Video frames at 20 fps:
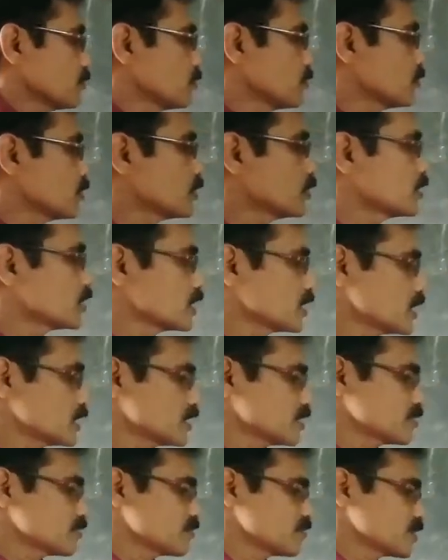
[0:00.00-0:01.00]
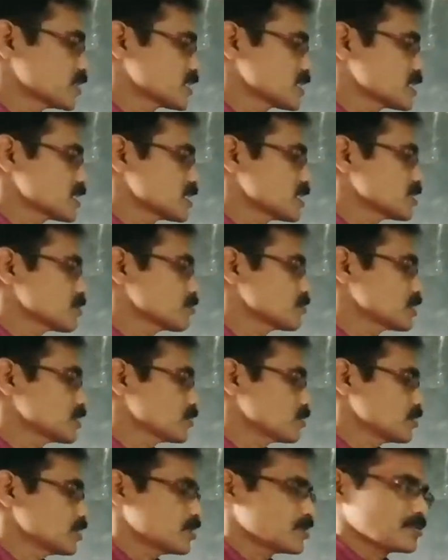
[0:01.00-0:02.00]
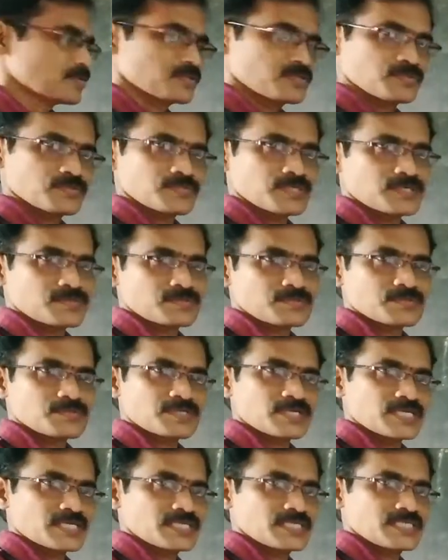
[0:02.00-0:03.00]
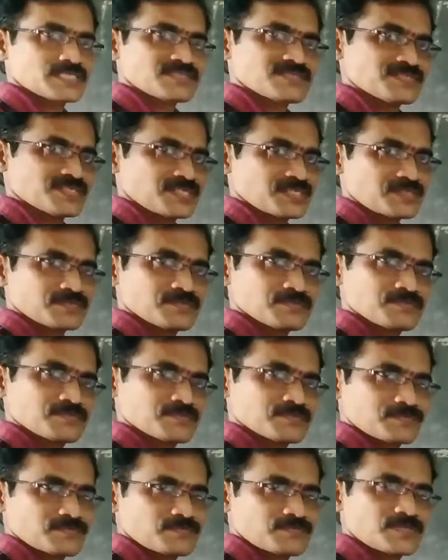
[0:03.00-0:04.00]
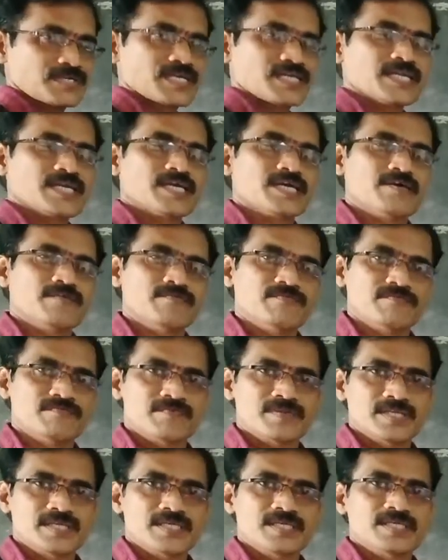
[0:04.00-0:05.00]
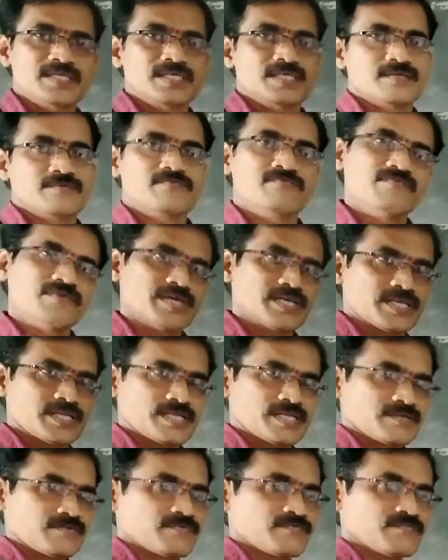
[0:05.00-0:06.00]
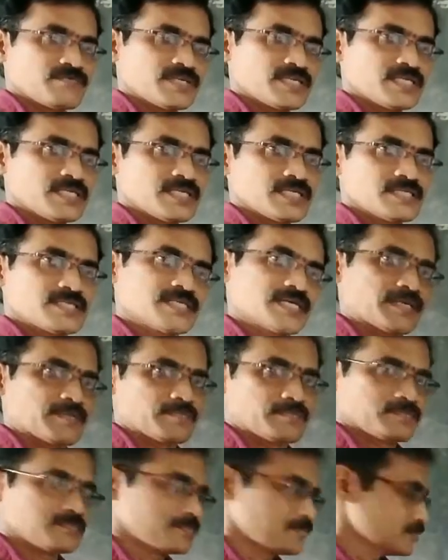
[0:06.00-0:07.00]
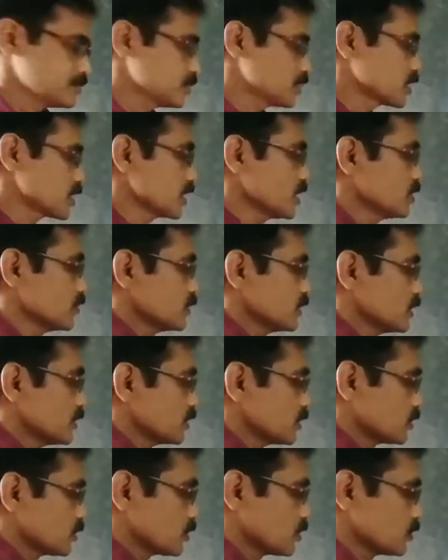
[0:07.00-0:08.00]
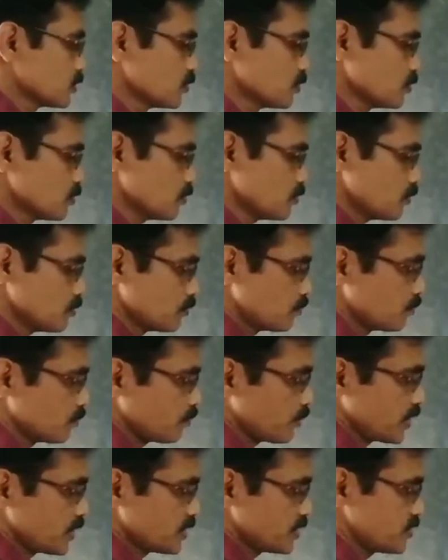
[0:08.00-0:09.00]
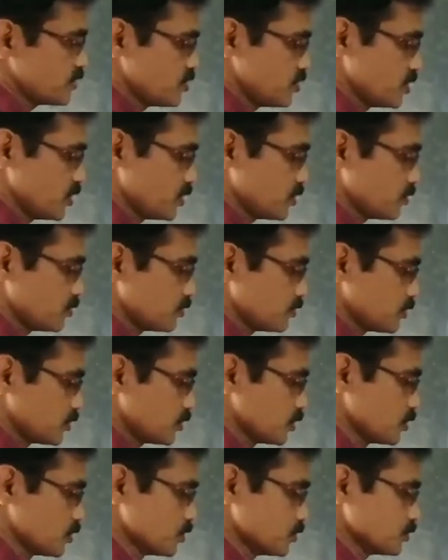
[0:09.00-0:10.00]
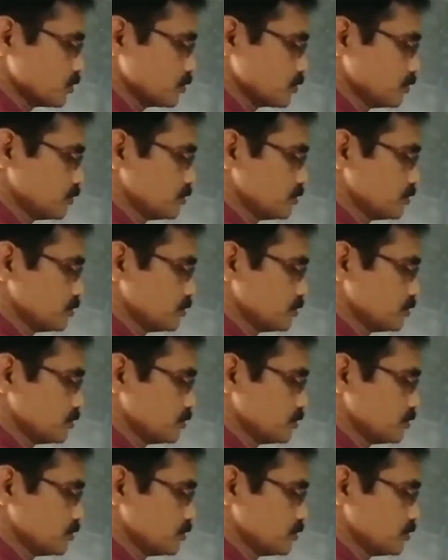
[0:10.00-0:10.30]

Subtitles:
part, first number below, you have to write 0 for every time. Okay, so 2 plus 0, 2,